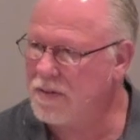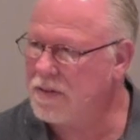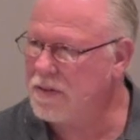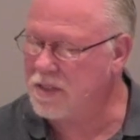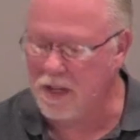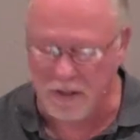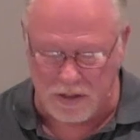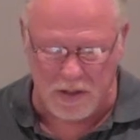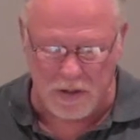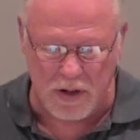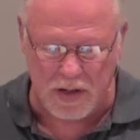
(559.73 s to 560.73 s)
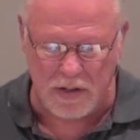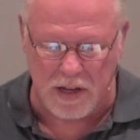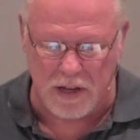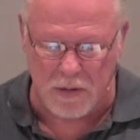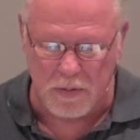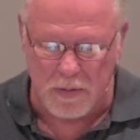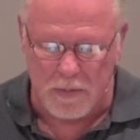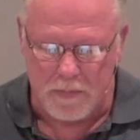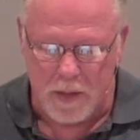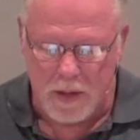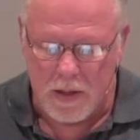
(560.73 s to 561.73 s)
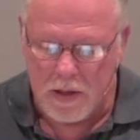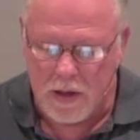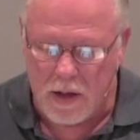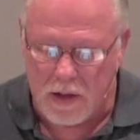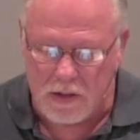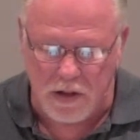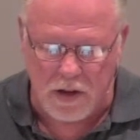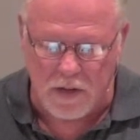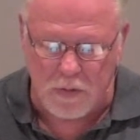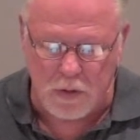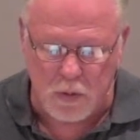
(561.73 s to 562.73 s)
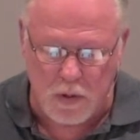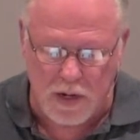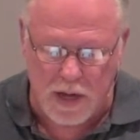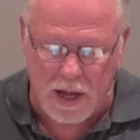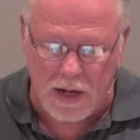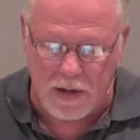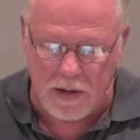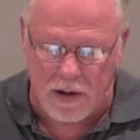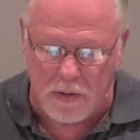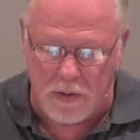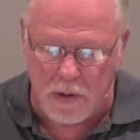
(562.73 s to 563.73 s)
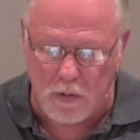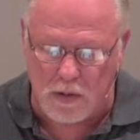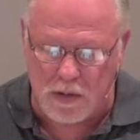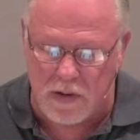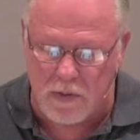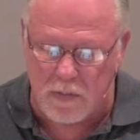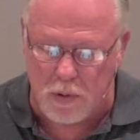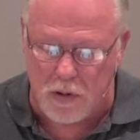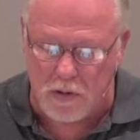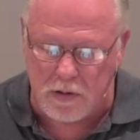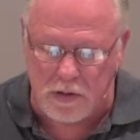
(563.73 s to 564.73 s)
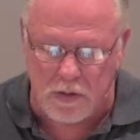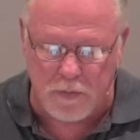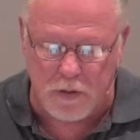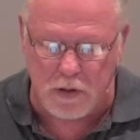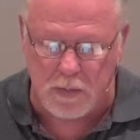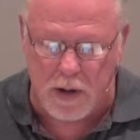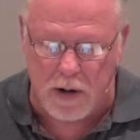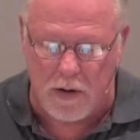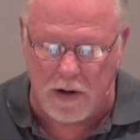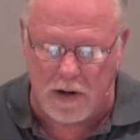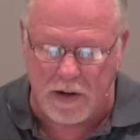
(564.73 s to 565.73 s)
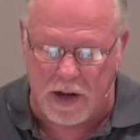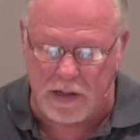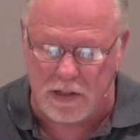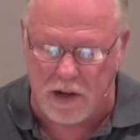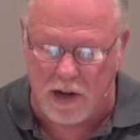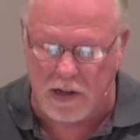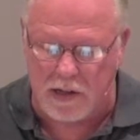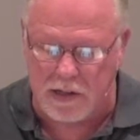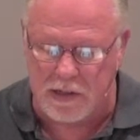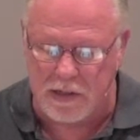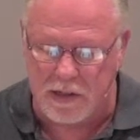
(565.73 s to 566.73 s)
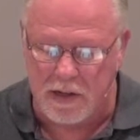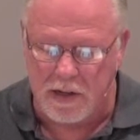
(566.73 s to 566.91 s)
The Sadducees, yes, thank you. Starting at verse 29. Now there were seven brothers. The first married and died childless.